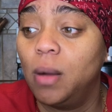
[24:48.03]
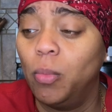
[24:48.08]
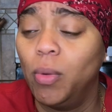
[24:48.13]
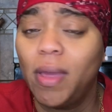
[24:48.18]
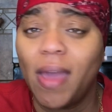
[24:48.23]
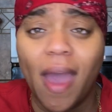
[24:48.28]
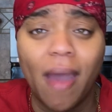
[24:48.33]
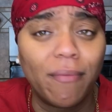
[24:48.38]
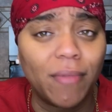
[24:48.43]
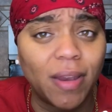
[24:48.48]
We
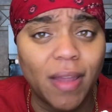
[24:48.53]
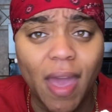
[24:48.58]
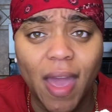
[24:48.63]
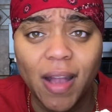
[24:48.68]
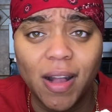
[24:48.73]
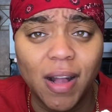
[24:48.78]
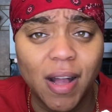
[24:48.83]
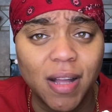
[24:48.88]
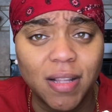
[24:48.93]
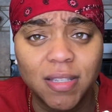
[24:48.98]
haven't had
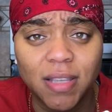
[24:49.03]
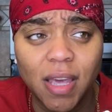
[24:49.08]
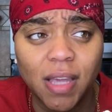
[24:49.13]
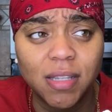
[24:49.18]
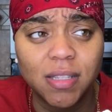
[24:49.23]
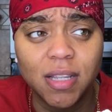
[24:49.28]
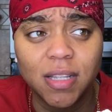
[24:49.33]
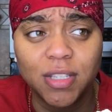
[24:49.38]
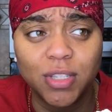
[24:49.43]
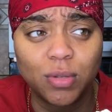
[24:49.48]
contact
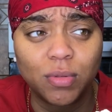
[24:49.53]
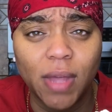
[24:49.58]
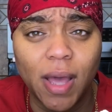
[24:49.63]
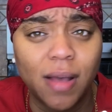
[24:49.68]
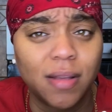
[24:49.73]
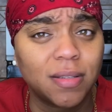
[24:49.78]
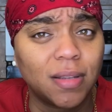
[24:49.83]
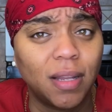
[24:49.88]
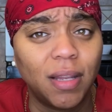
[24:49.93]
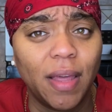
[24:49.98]
since
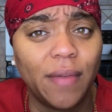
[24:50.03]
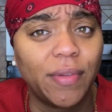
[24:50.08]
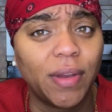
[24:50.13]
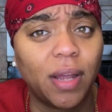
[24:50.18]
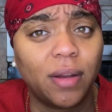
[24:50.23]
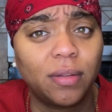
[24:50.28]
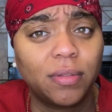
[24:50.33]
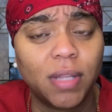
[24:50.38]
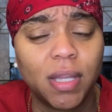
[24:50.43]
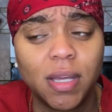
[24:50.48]
2011, I
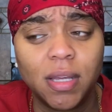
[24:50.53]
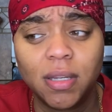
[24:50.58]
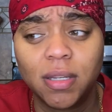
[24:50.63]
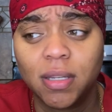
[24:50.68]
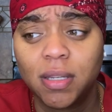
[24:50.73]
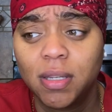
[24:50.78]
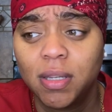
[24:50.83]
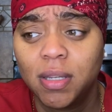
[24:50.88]
don't think.